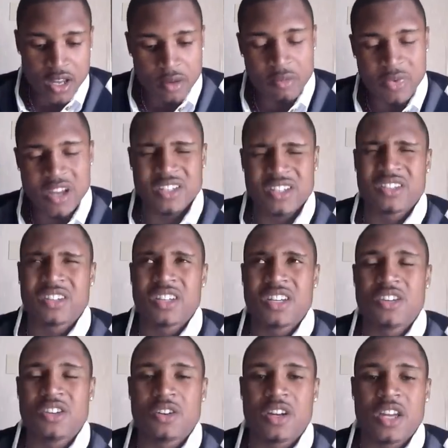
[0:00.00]
basically,
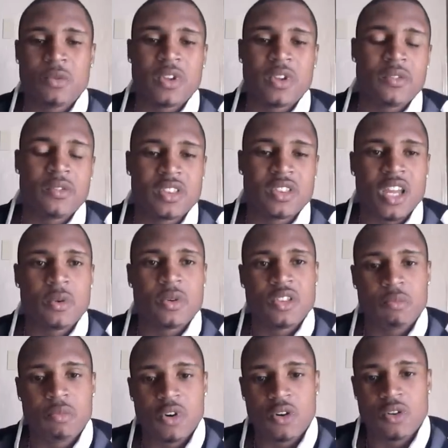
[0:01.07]
you know, hit with everything with
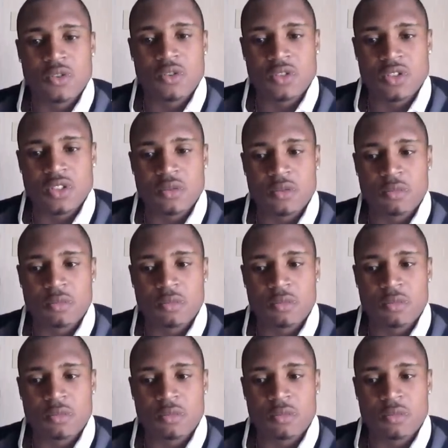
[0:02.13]
the bowls,